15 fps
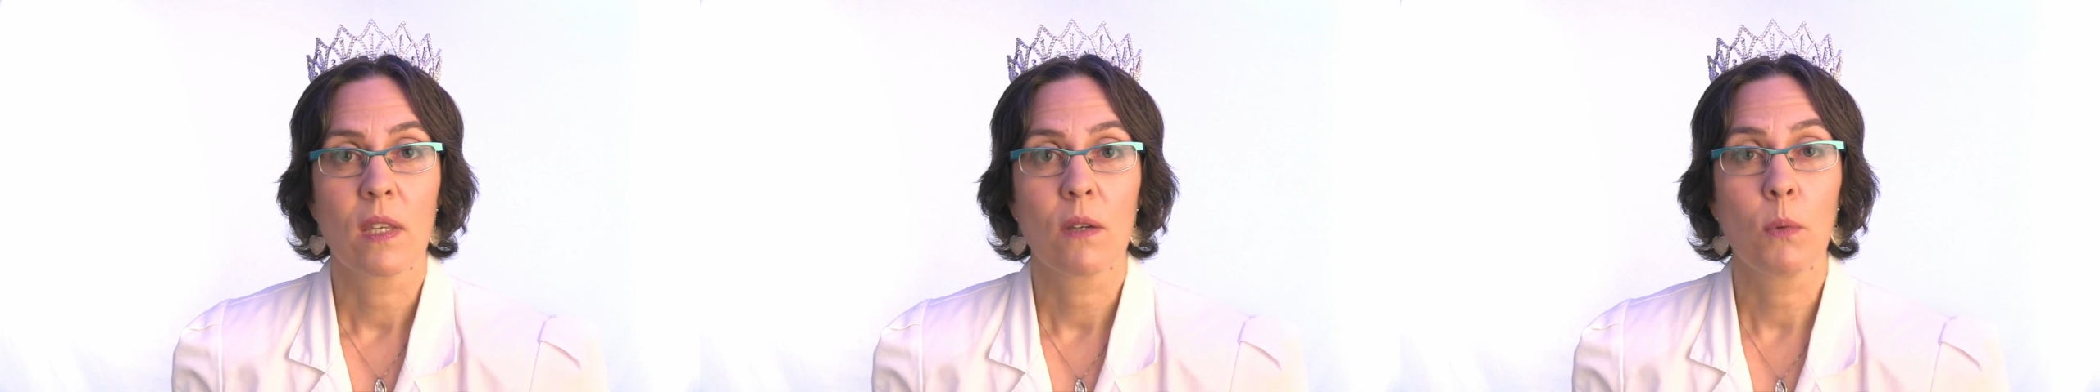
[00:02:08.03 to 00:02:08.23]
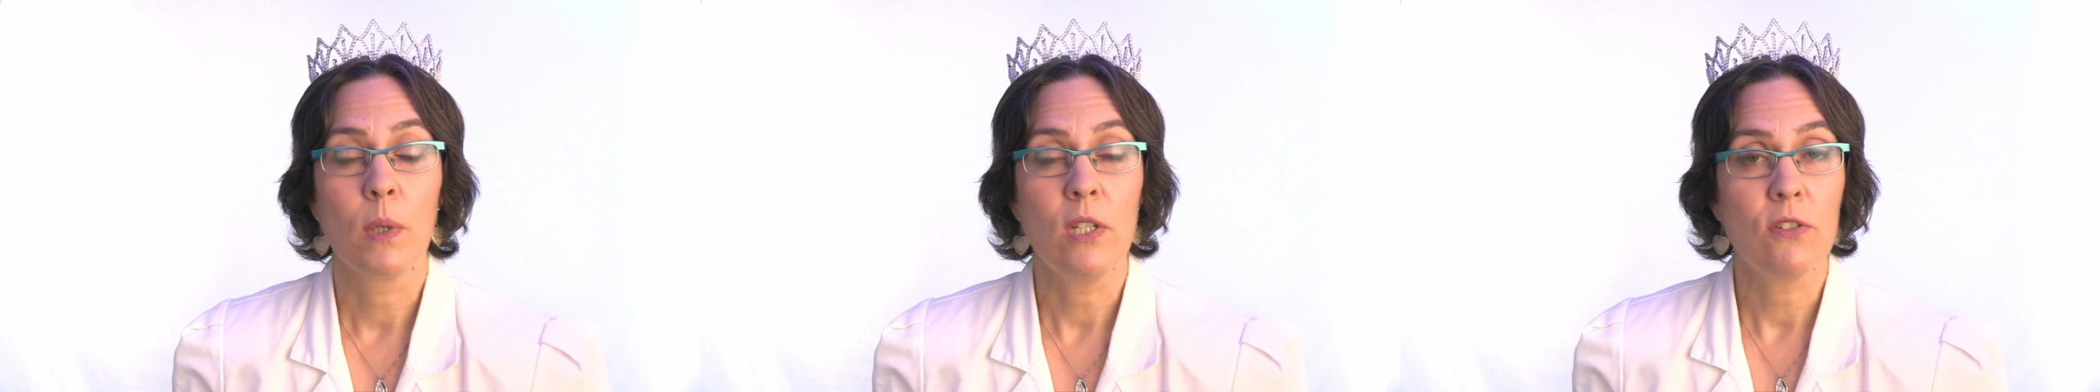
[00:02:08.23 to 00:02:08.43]

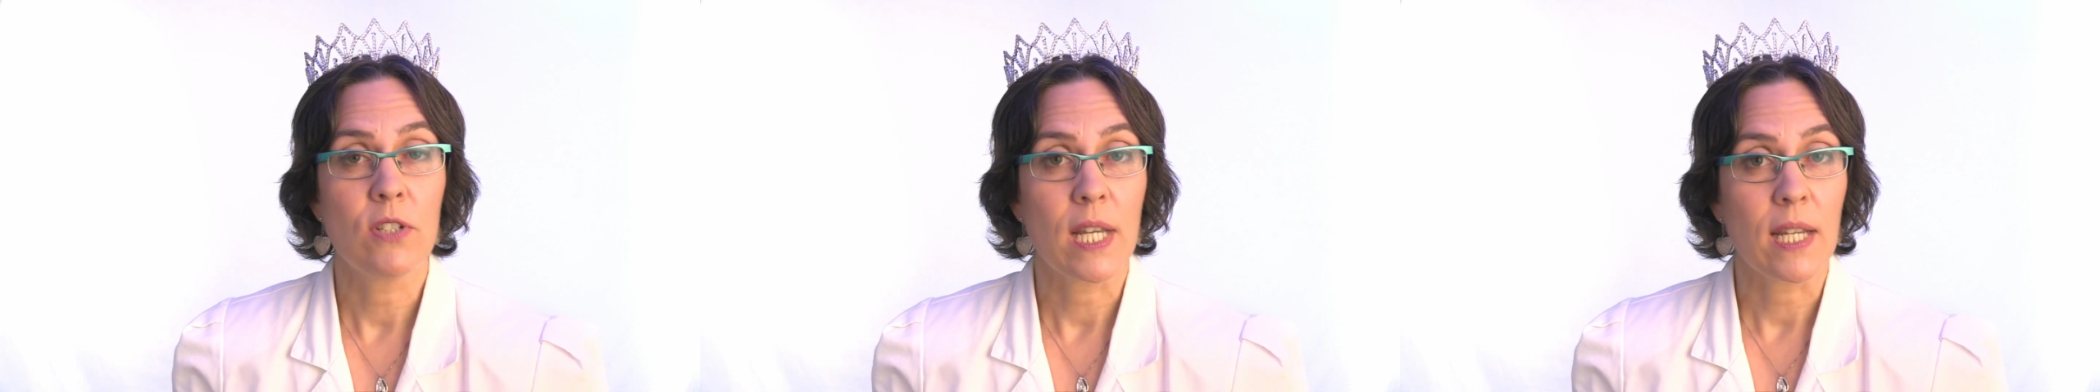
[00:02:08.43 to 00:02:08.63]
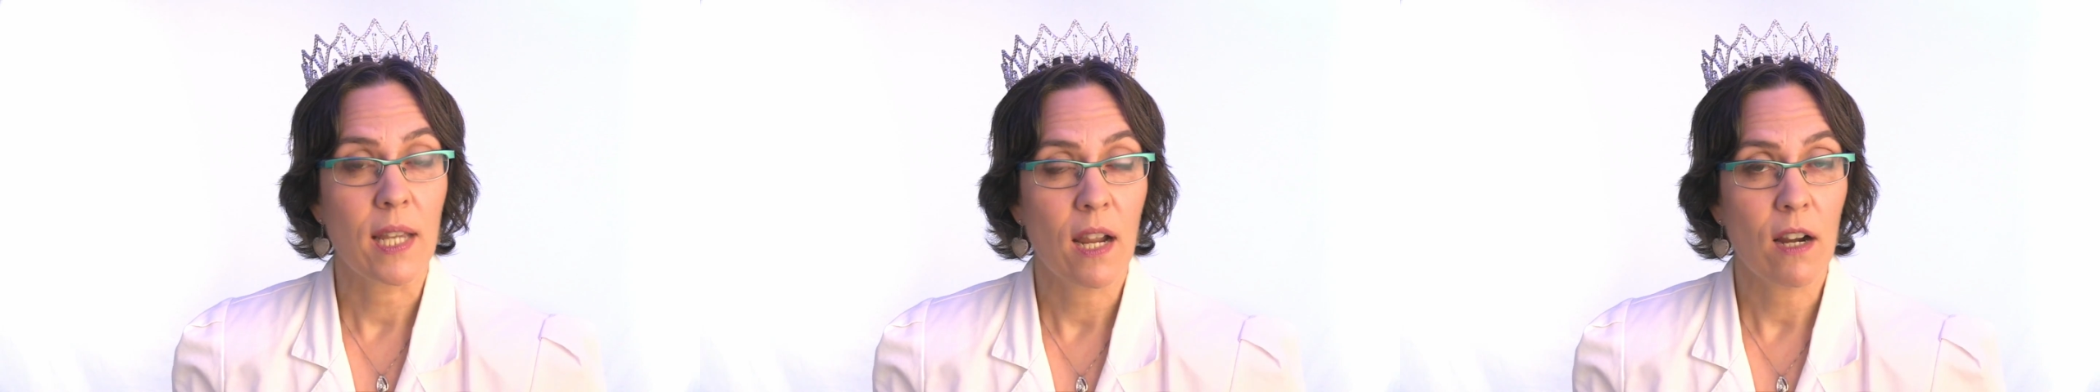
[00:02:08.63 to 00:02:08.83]
when you
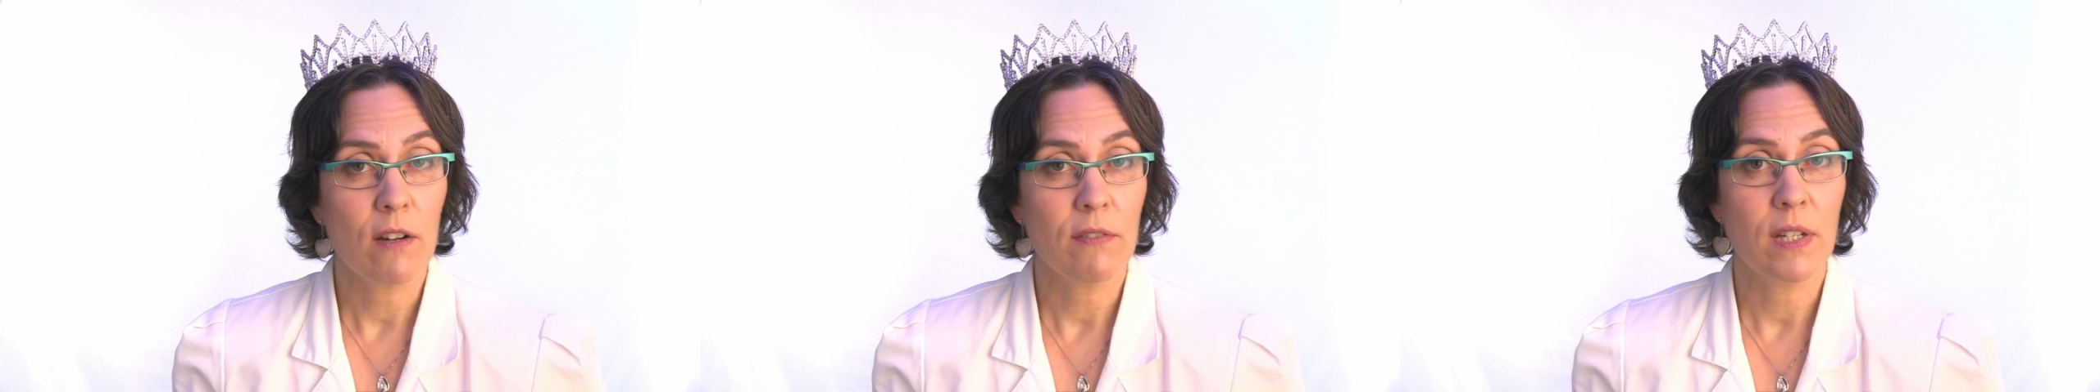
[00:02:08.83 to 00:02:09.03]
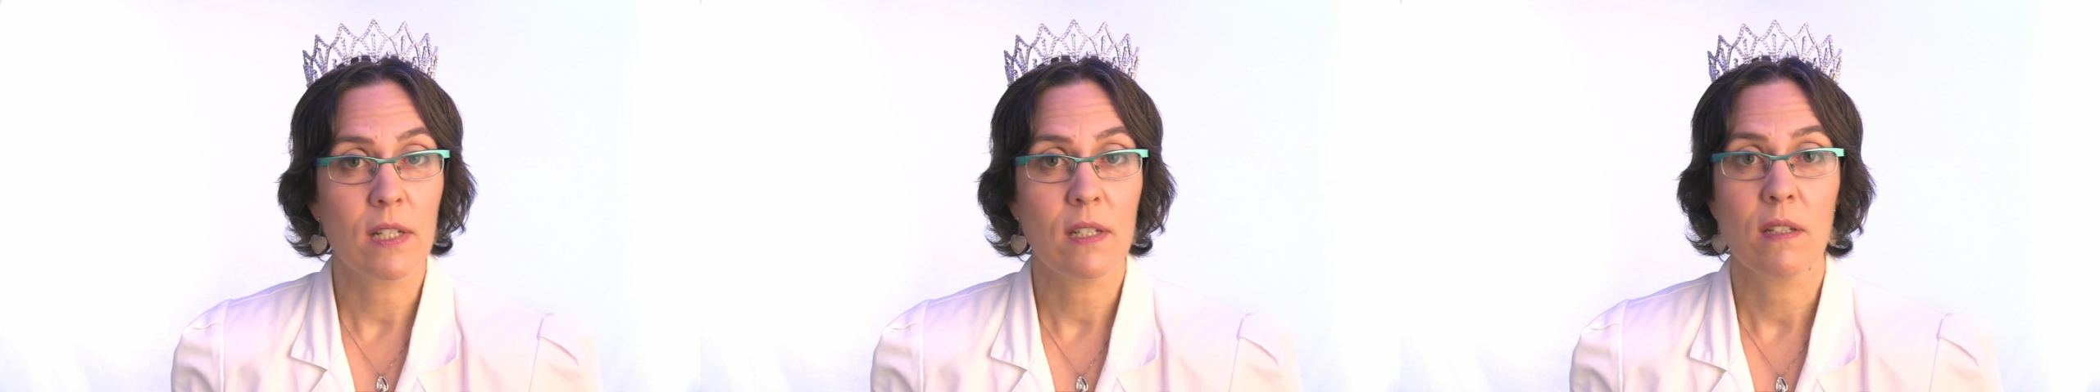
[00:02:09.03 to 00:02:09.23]
take care
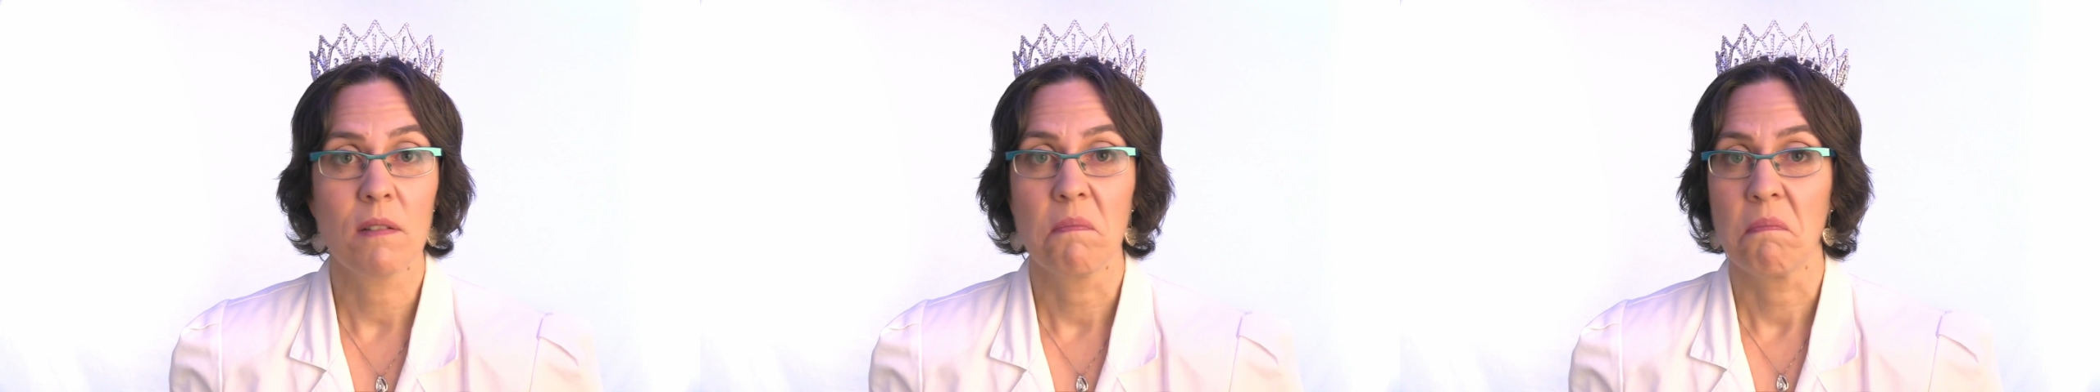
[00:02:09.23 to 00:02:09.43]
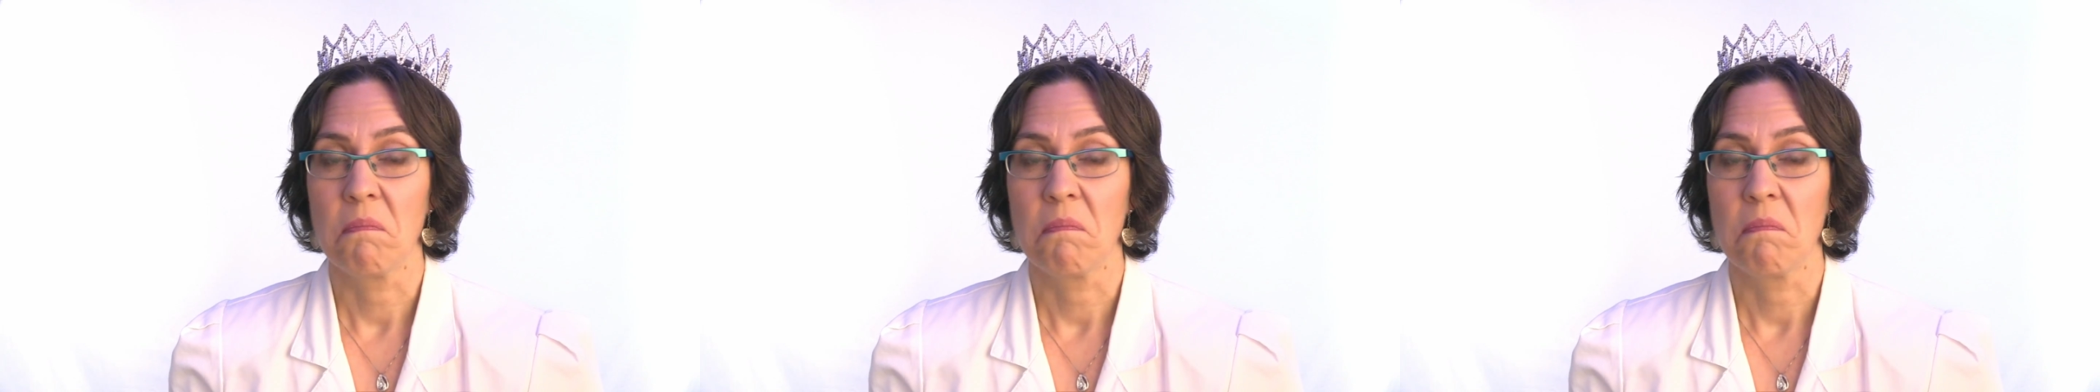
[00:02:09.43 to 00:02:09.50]
of it,